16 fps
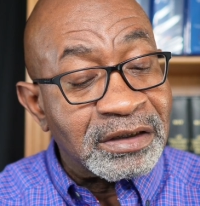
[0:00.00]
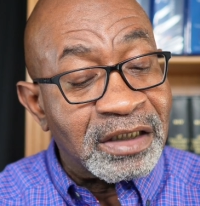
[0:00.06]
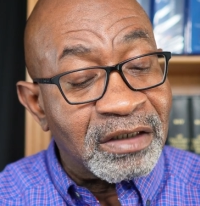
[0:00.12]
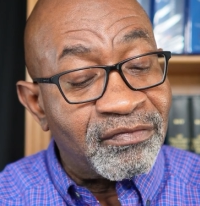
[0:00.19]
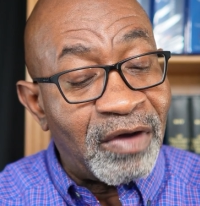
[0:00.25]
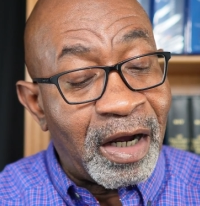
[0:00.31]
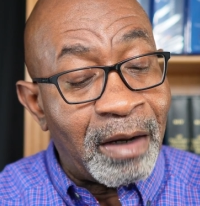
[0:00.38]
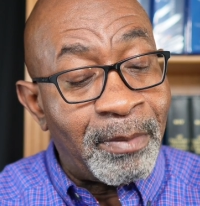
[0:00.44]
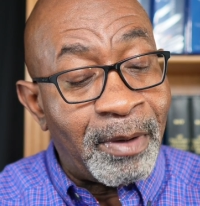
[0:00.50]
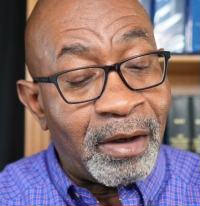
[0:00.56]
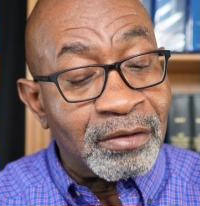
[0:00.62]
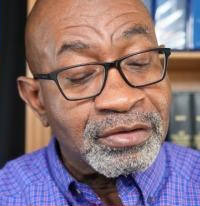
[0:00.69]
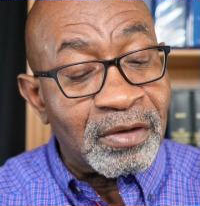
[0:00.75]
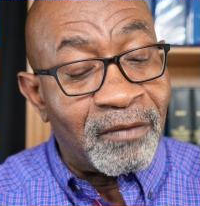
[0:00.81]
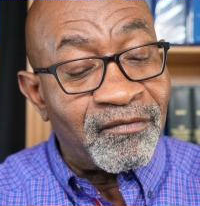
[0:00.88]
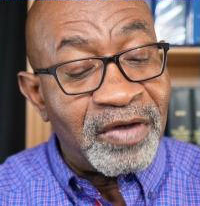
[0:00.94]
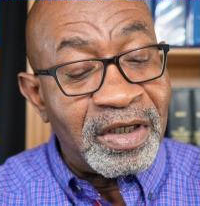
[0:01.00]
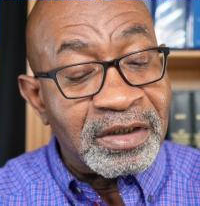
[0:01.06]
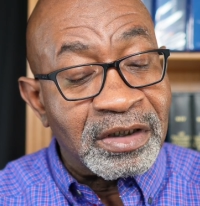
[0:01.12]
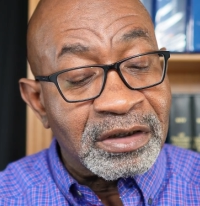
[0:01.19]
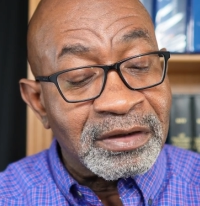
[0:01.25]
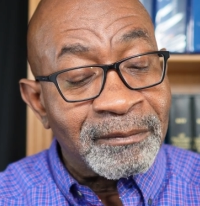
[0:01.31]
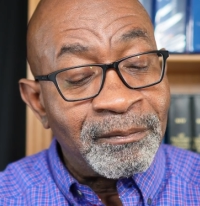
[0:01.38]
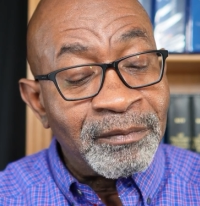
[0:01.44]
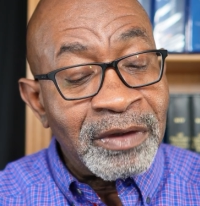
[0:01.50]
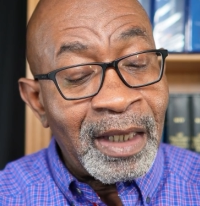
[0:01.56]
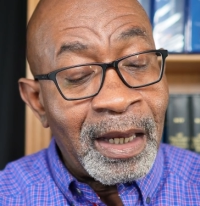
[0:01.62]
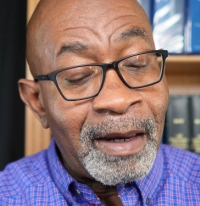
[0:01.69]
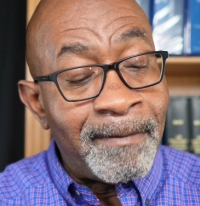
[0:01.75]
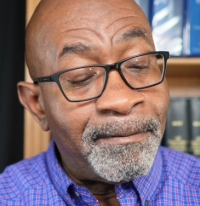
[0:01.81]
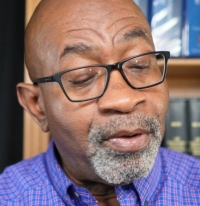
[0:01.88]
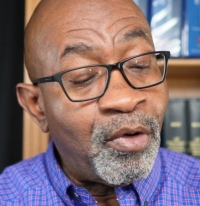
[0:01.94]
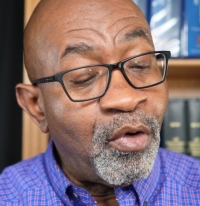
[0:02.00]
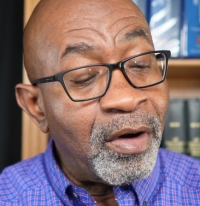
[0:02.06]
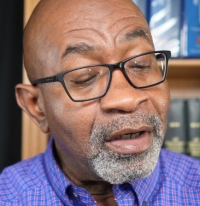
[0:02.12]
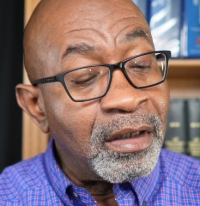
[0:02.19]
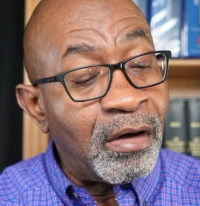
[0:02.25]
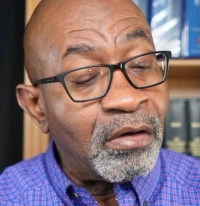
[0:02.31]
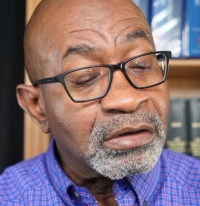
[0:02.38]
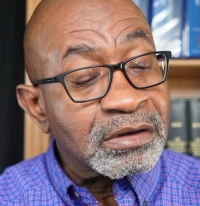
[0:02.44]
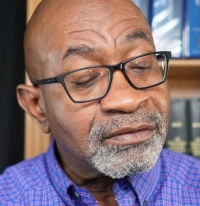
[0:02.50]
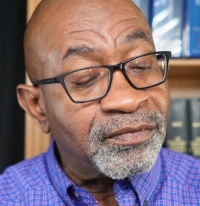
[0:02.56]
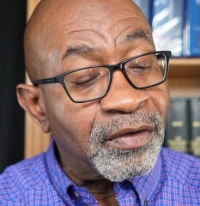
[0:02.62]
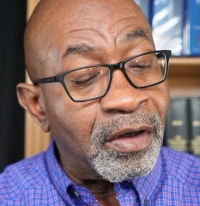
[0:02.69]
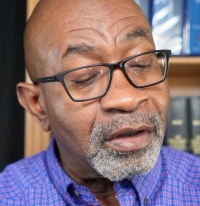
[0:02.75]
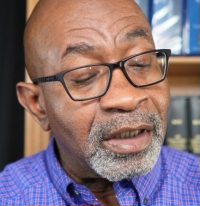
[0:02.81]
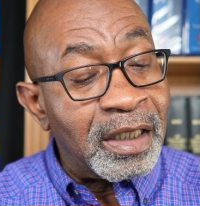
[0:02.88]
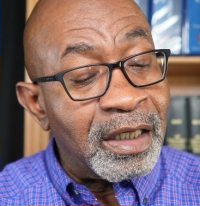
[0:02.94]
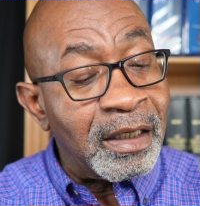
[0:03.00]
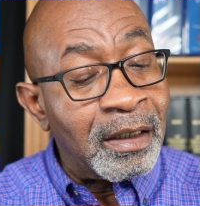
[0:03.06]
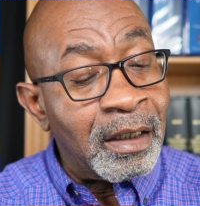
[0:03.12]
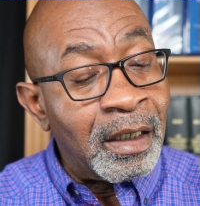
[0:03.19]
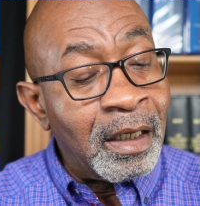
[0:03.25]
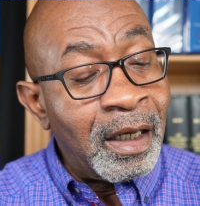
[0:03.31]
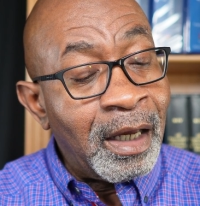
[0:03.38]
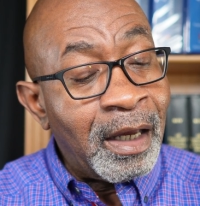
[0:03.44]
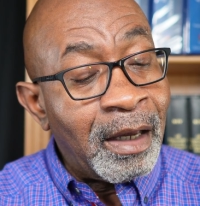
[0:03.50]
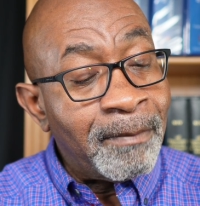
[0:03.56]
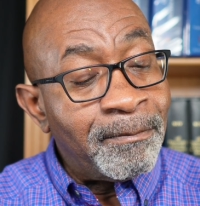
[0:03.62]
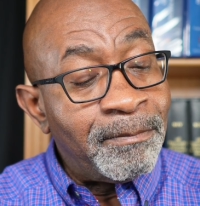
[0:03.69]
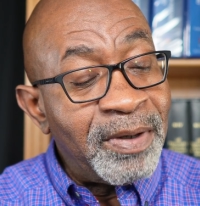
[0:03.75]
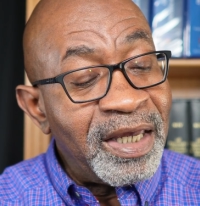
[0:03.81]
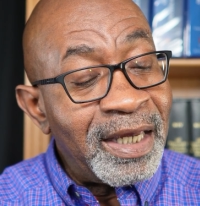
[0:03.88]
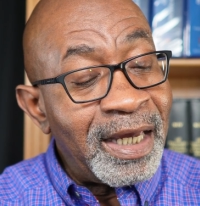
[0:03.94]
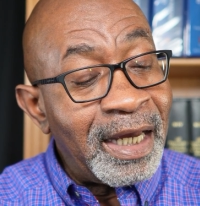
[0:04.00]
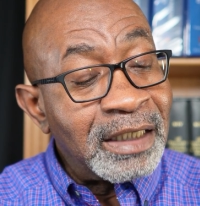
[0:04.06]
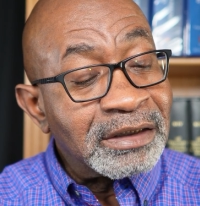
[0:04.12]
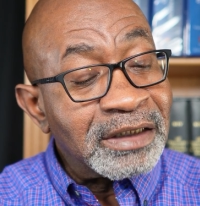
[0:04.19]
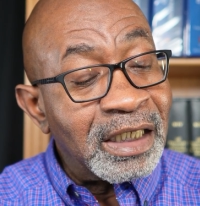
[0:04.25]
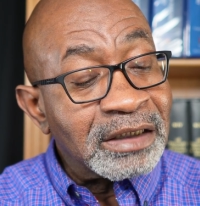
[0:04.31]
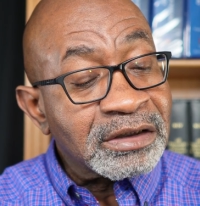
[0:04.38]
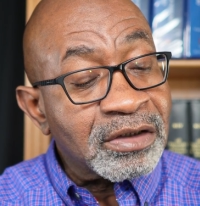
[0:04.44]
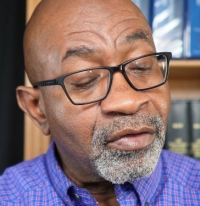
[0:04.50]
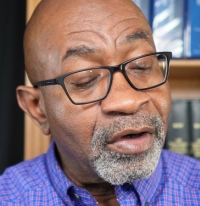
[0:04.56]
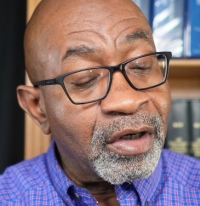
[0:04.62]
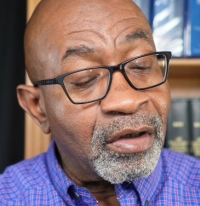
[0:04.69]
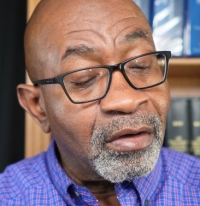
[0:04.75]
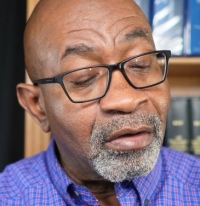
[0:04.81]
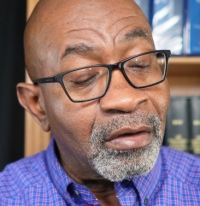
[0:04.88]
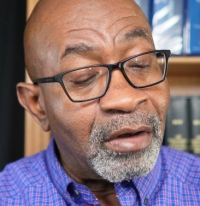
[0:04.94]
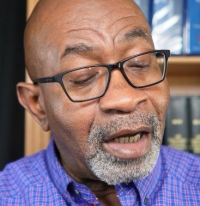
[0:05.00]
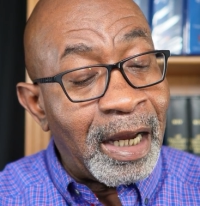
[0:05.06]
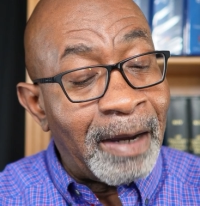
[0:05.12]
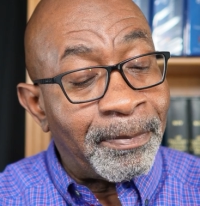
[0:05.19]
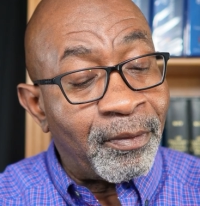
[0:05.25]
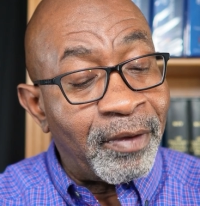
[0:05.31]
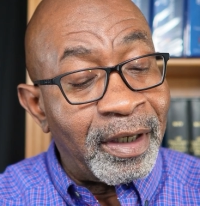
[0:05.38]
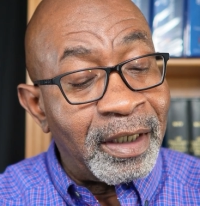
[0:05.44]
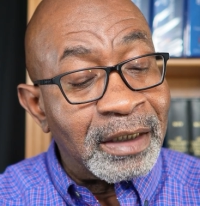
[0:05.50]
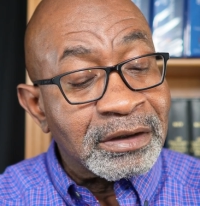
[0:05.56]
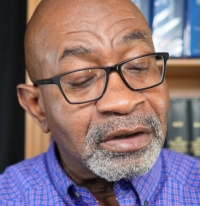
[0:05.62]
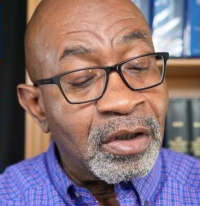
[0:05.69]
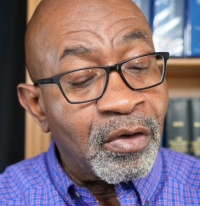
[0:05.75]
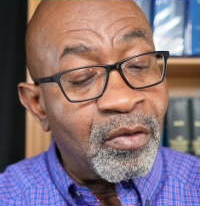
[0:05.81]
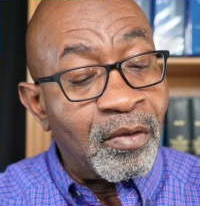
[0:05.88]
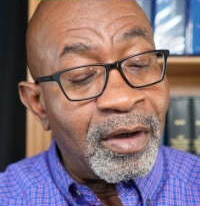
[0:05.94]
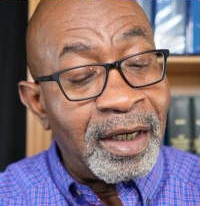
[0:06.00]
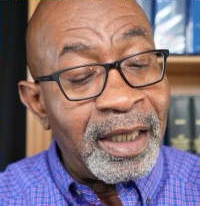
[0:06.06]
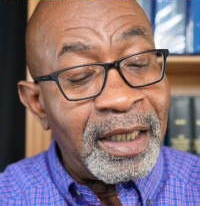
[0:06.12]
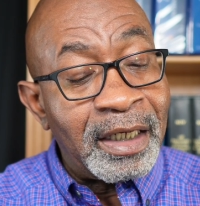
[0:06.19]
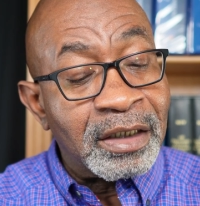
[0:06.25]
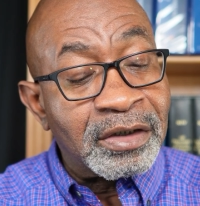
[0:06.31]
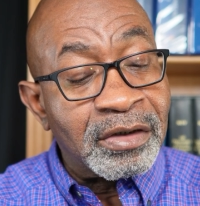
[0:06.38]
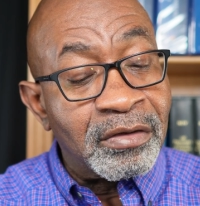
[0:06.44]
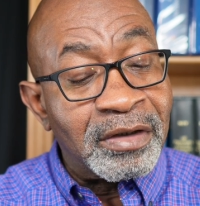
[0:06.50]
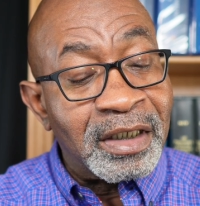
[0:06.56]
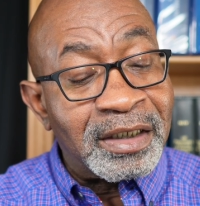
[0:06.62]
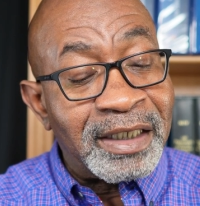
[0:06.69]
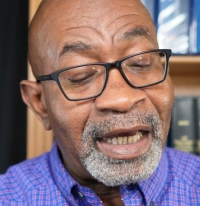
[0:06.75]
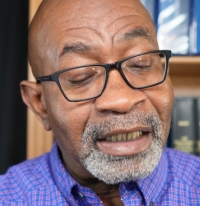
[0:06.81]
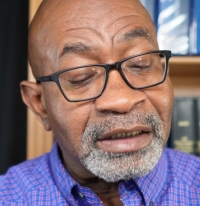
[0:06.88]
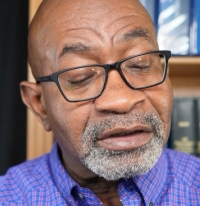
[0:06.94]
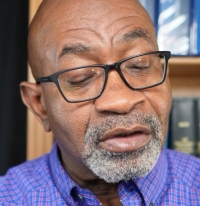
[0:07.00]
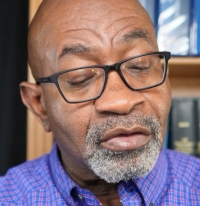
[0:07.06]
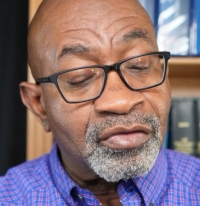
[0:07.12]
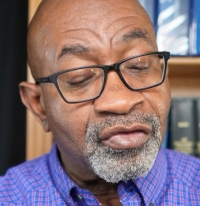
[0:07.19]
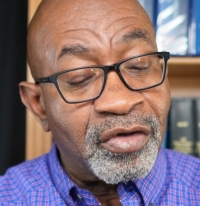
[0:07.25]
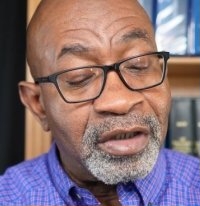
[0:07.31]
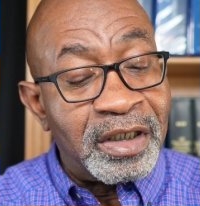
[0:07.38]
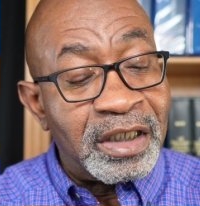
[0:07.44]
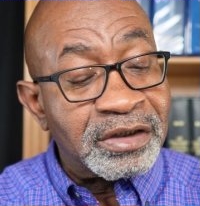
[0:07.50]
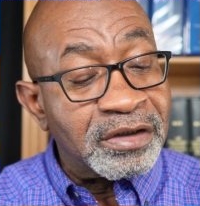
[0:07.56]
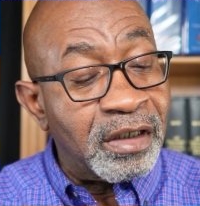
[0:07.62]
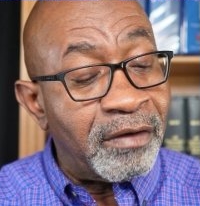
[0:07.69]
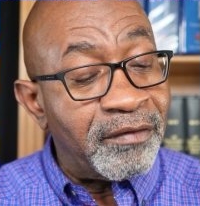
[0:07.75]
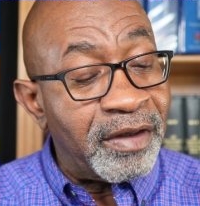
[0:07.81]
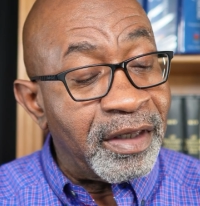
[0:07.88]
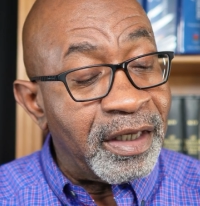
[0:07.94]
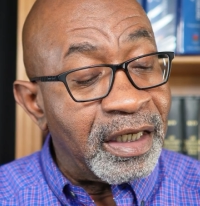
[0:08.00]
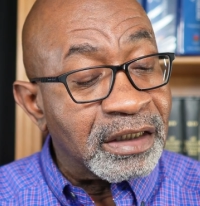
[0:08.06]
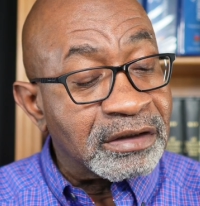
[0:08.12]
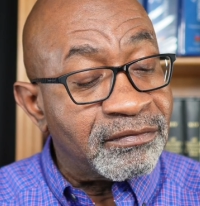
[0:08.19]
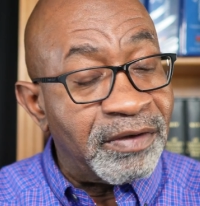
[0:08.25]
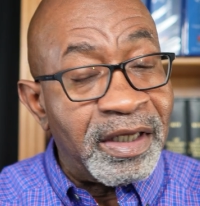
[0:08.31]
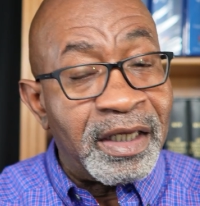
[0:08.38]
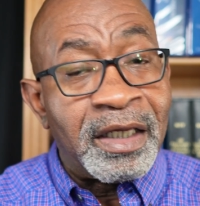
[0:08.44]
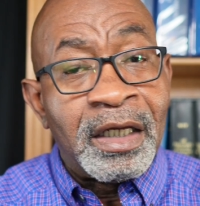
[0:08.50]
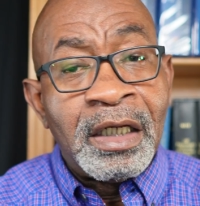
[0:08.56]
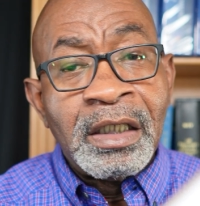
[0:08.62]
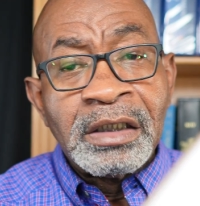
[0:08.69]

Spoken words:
This volume also features important notes for the BHS critical apparatus related to the textual tradition of the ESV.